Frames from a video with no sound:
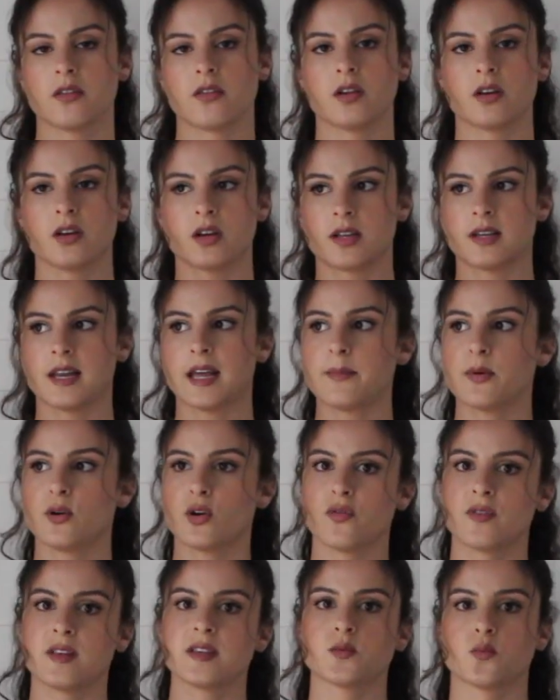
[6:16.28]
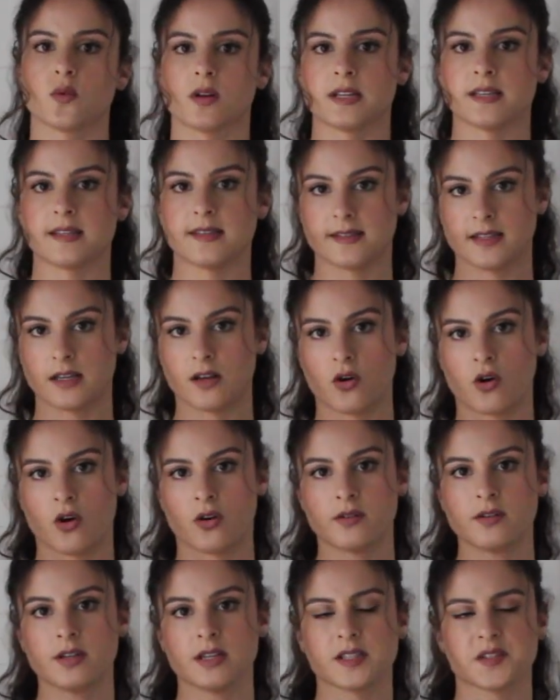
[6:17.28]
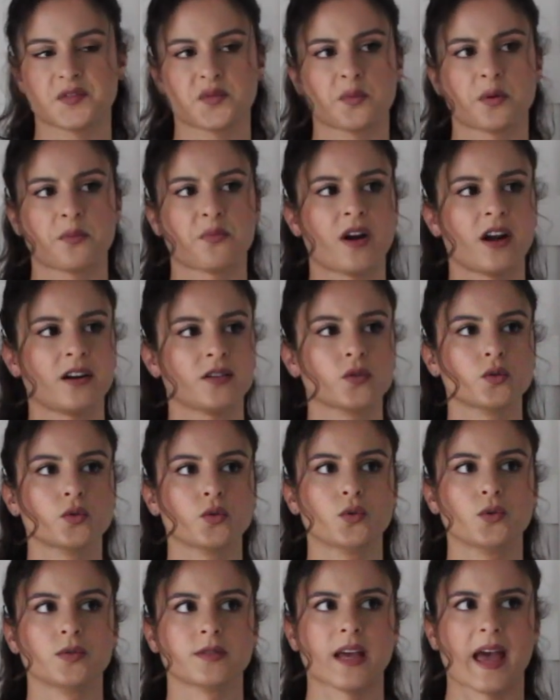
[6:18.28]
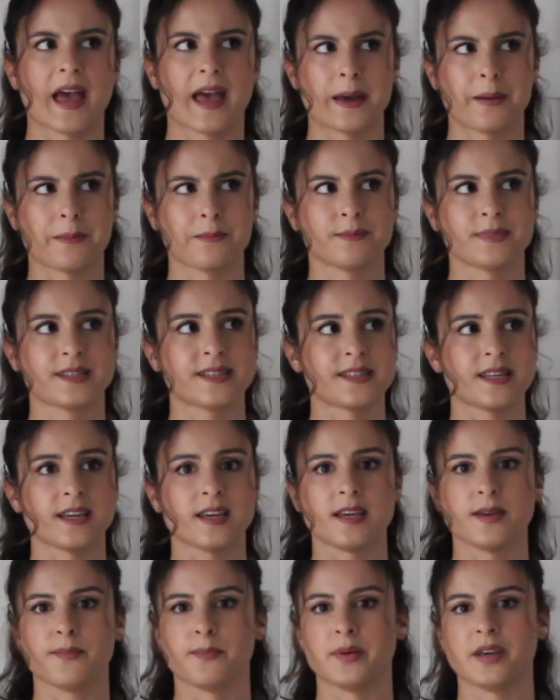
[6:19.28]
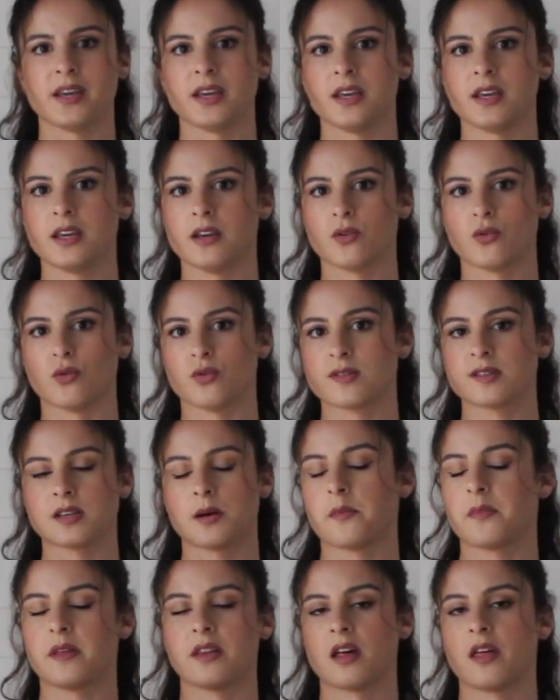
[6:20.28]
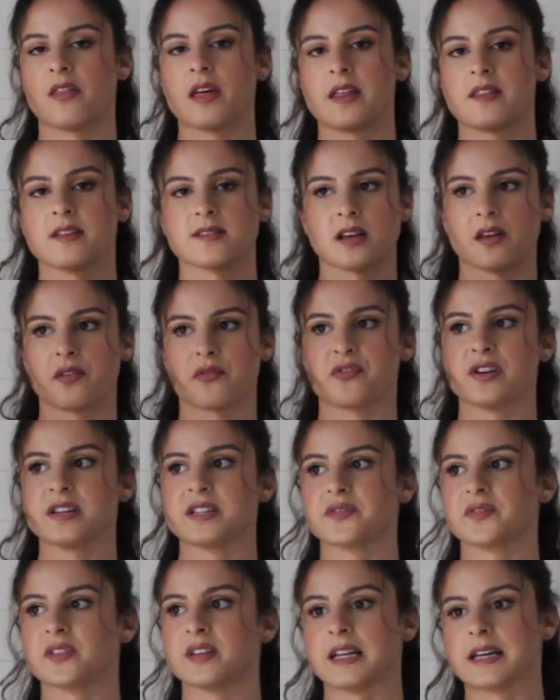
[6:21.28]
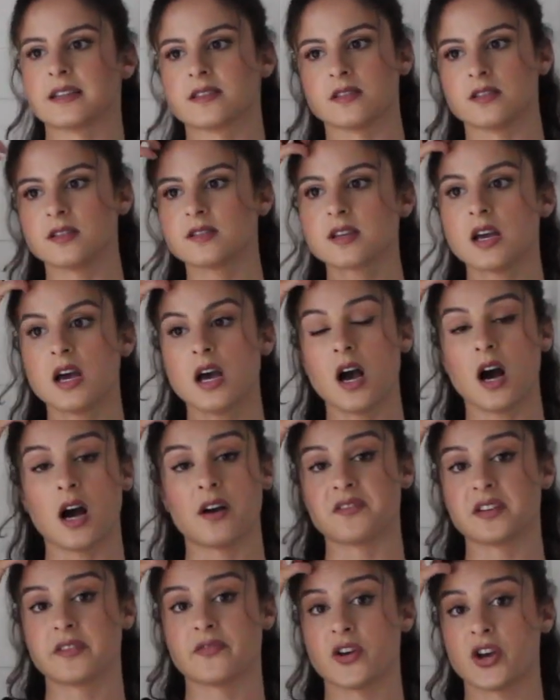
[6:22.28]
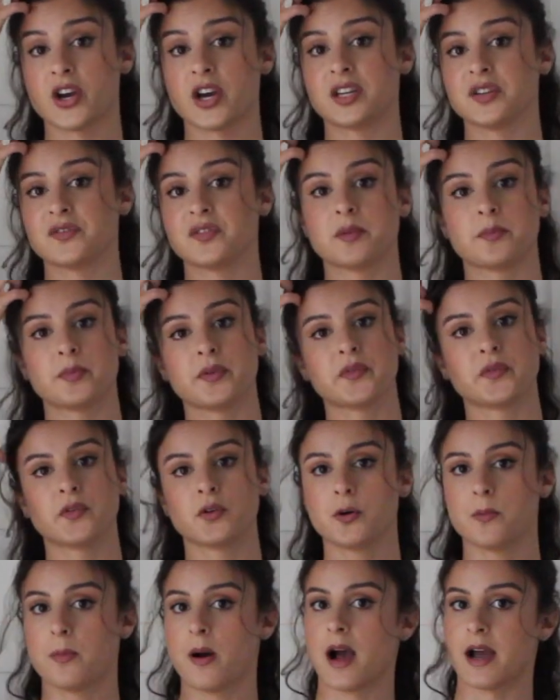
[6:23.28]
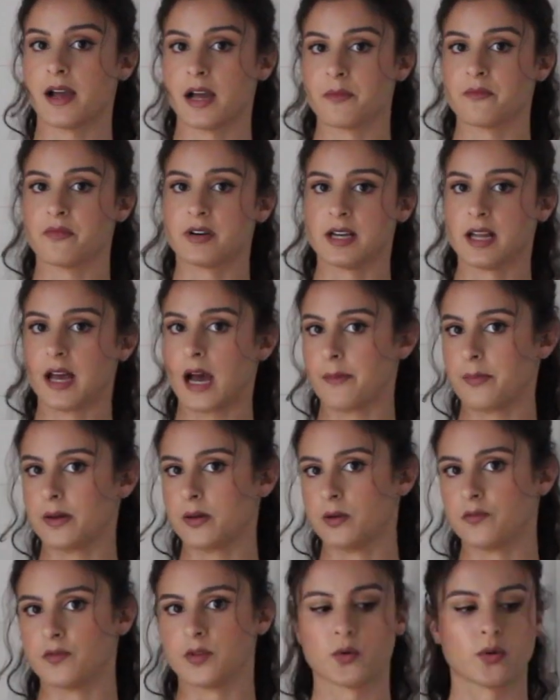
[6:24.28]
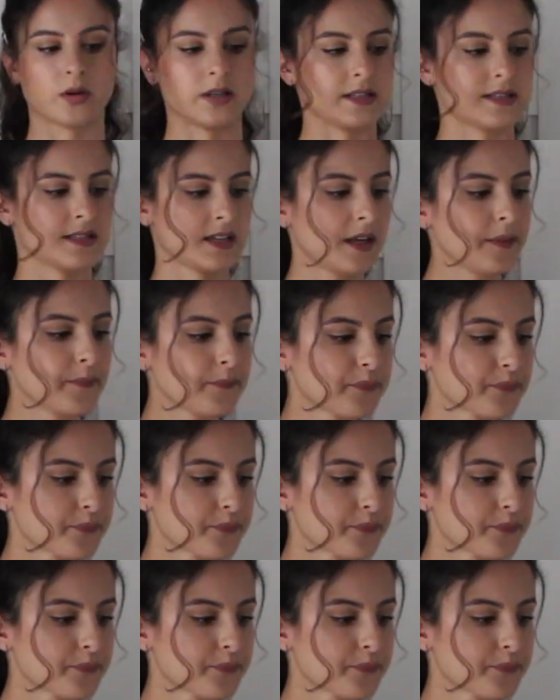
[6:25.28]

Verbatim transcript: the label on this one is still on. It's from a brand called MCB or something like that. There's like three different letters. I've never heard of it before, but I am really happy with the quality.